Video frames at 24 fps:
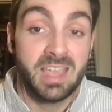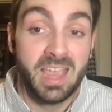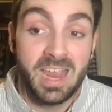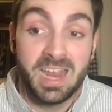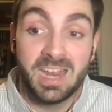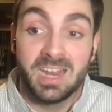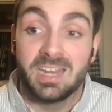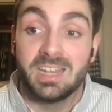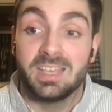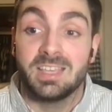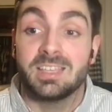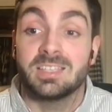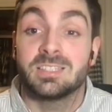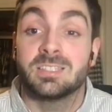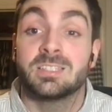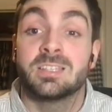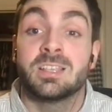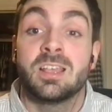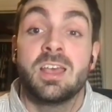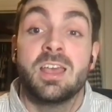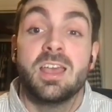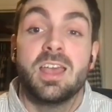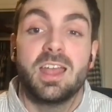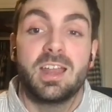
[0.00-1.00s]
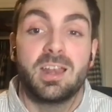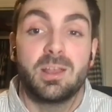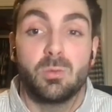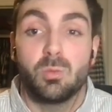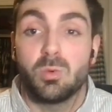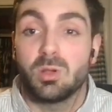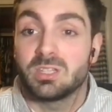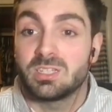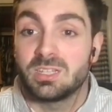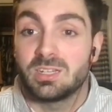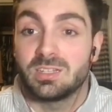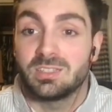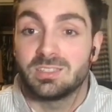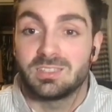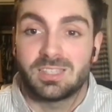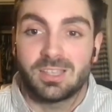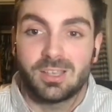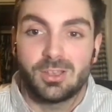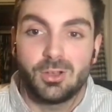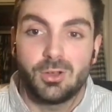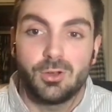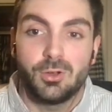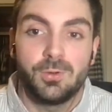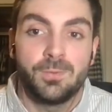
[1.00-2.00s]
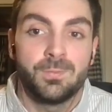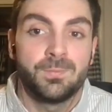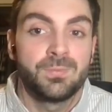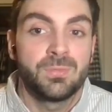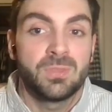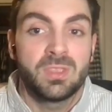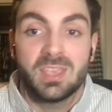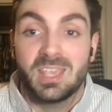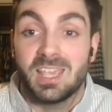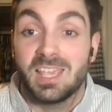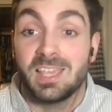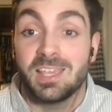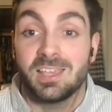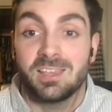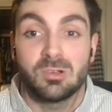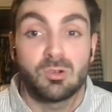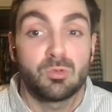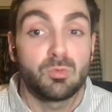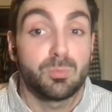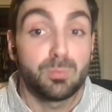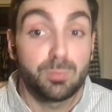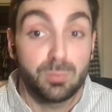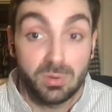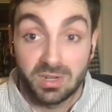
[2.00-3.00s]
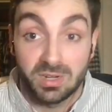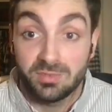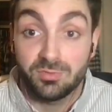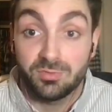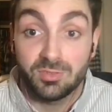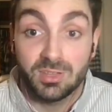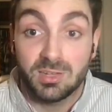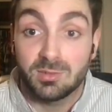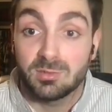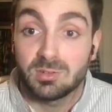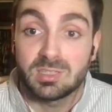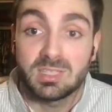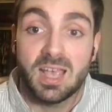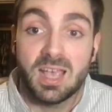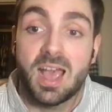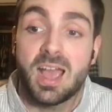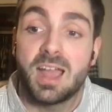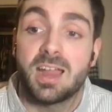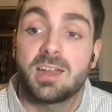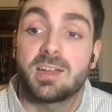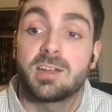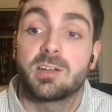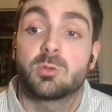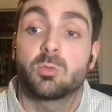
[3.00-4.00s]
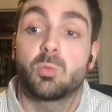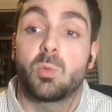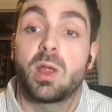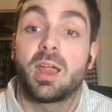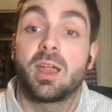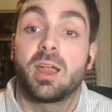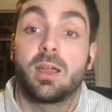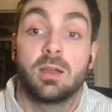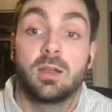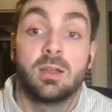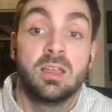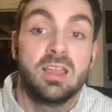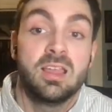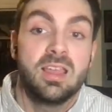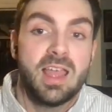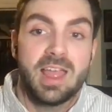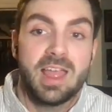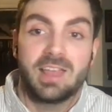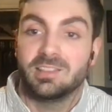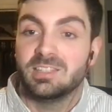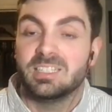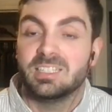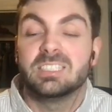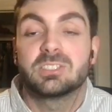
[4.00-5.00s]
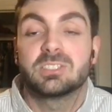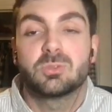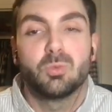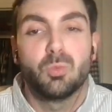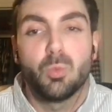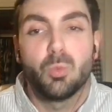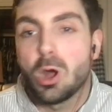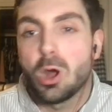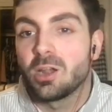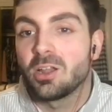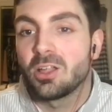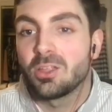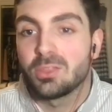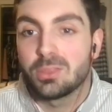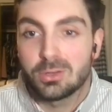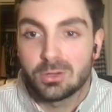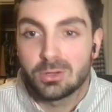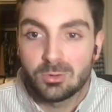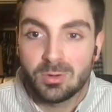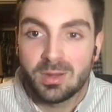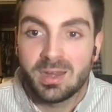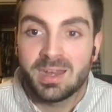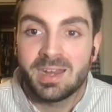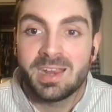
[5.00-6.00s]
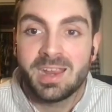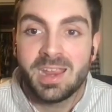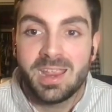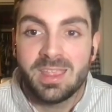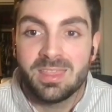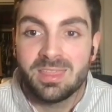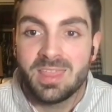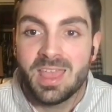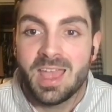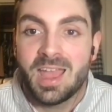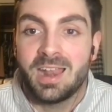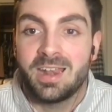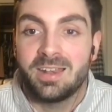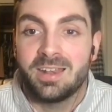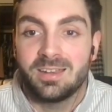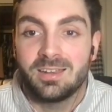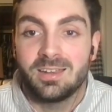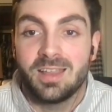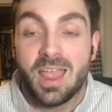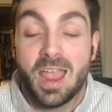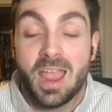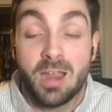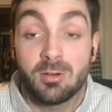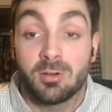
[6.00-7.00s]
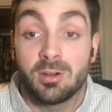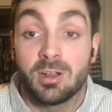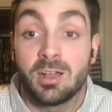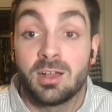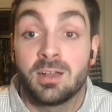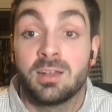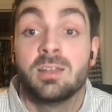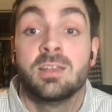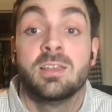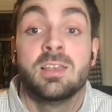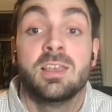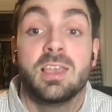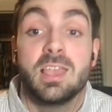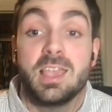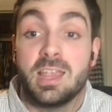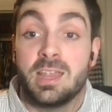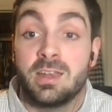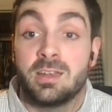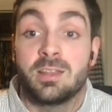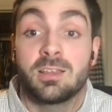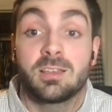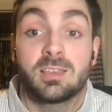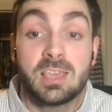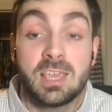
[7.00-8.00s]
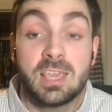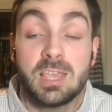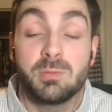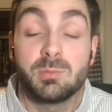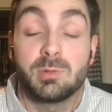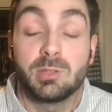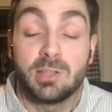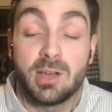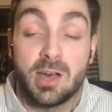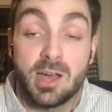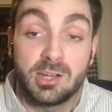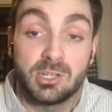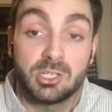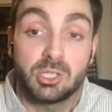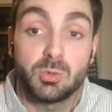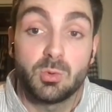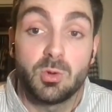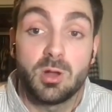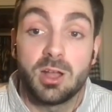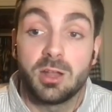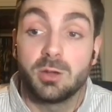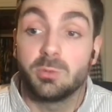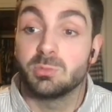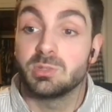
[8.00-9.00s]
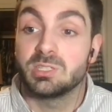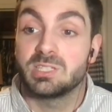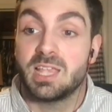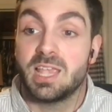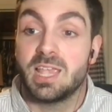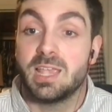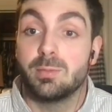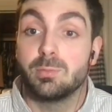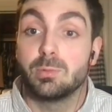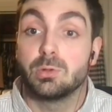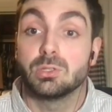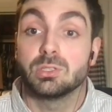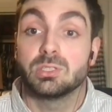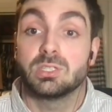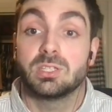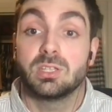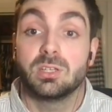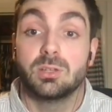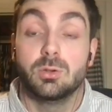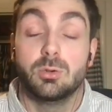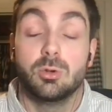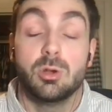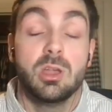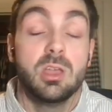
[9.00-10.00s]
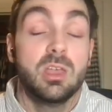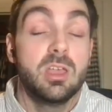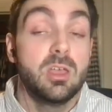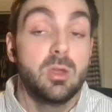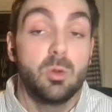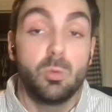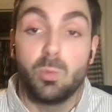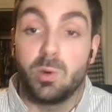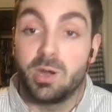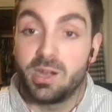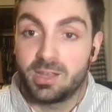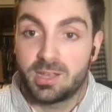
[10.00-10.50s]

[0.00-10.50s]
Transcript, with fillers: 80s. And it wasn't until he briefly retired where at least one other great in that era in Hakeem Olajuwon was able to win